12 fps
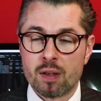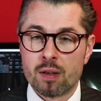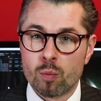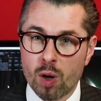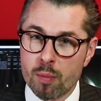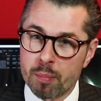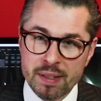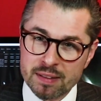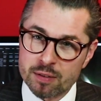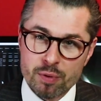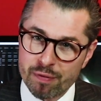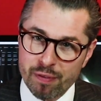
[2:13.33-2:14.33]
What means
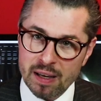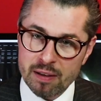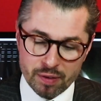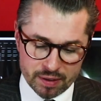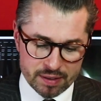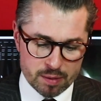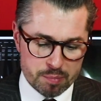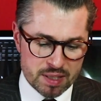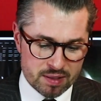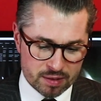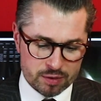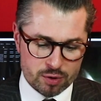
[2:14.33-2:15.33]
revival in the
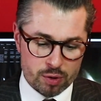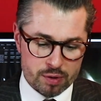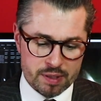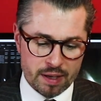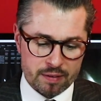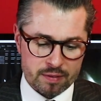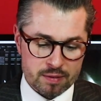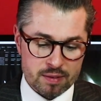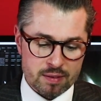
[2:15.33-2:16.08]
business context?